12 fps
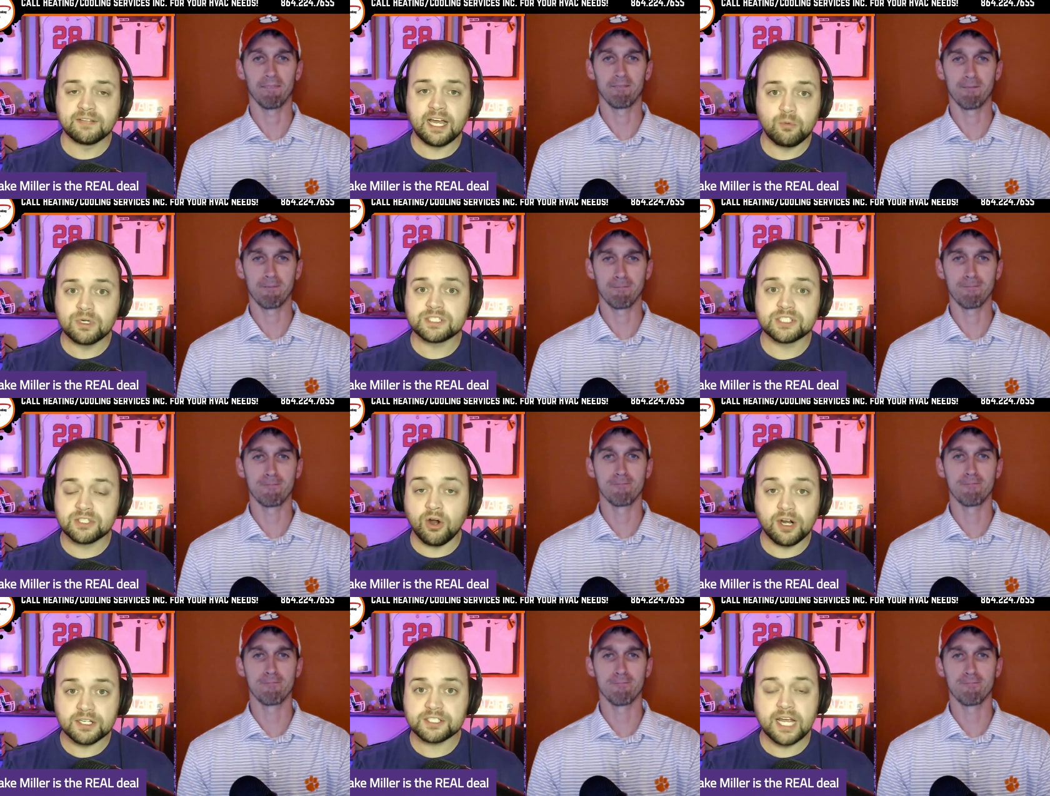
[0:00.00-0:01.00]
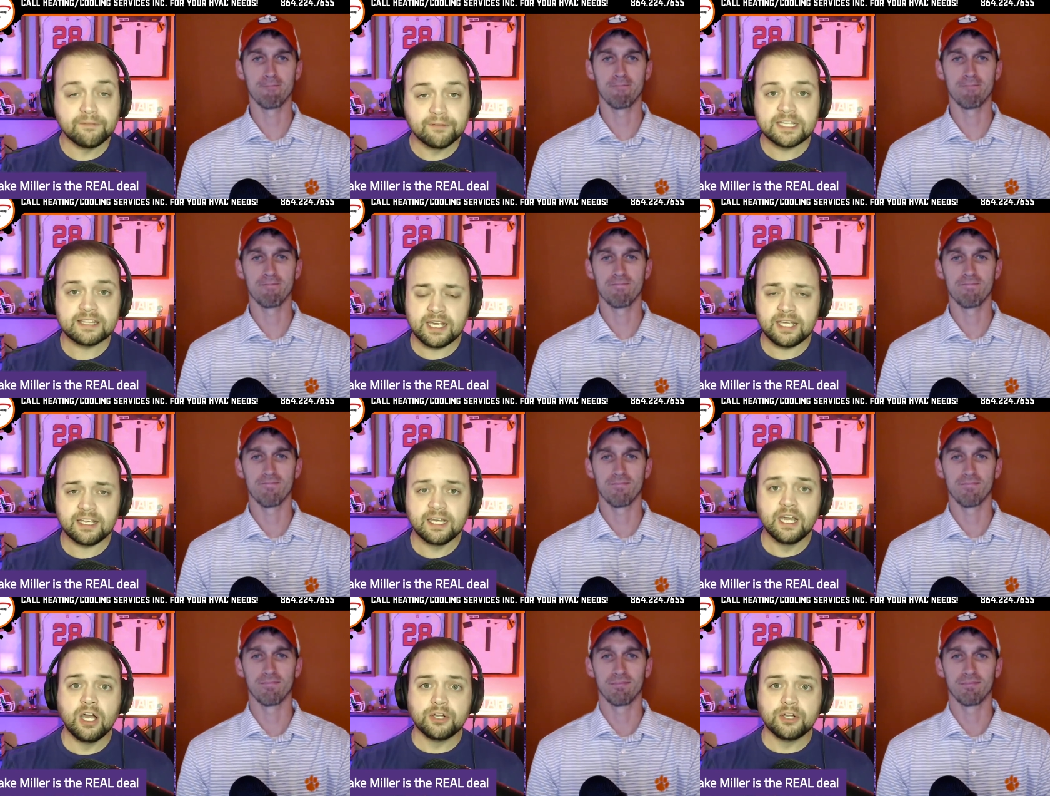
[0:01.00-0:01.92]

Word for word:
Speaker 1: line what starts everything?